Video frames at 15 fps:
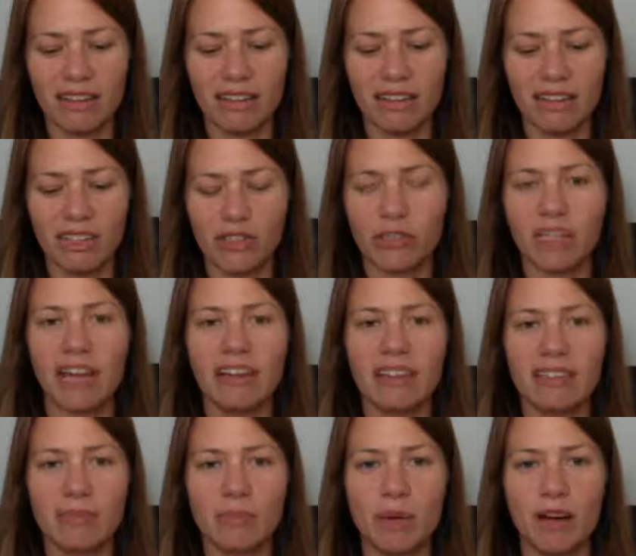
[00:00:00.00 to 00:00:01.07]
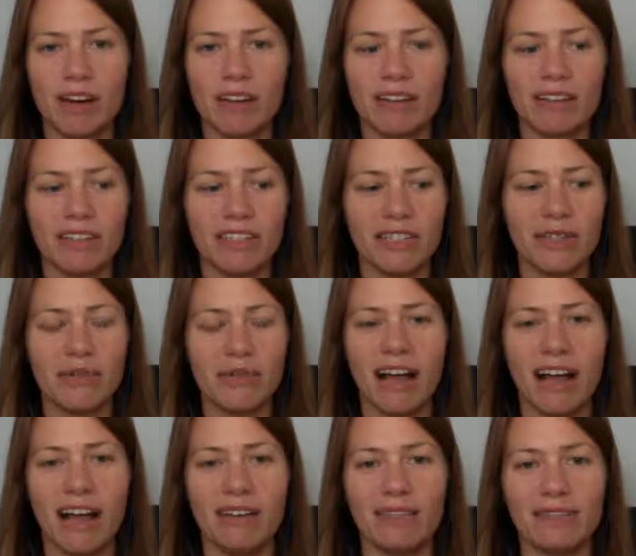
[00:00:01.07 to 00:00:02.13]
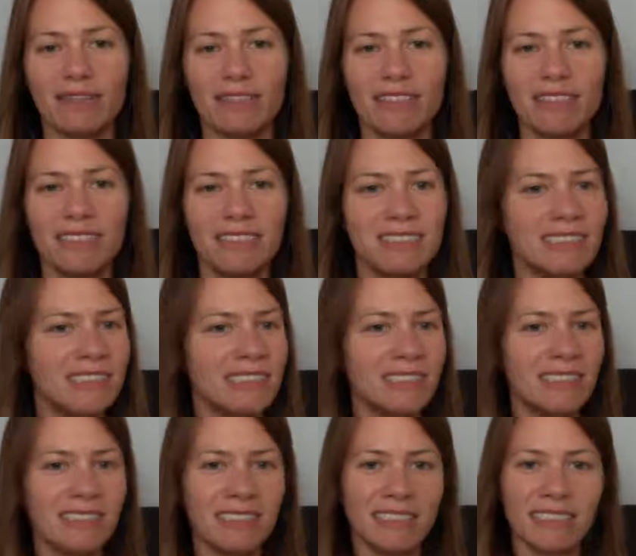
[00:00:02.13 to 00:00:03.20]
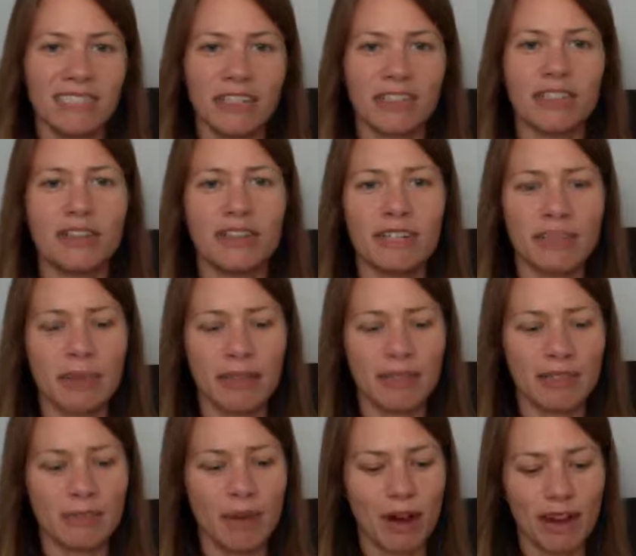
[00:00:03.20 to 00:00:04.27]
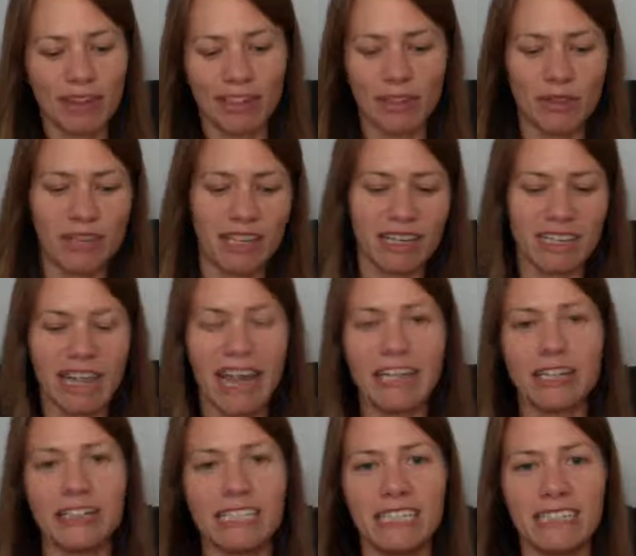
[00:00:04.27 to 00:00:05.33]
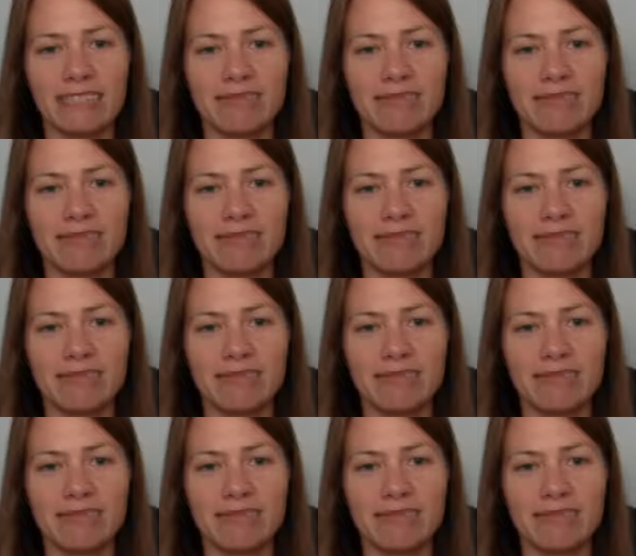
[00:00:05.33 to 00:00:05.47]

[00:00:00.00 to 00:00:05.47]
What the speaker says: did you like this part? Do you have concerns about this part? Do you think it's accurate?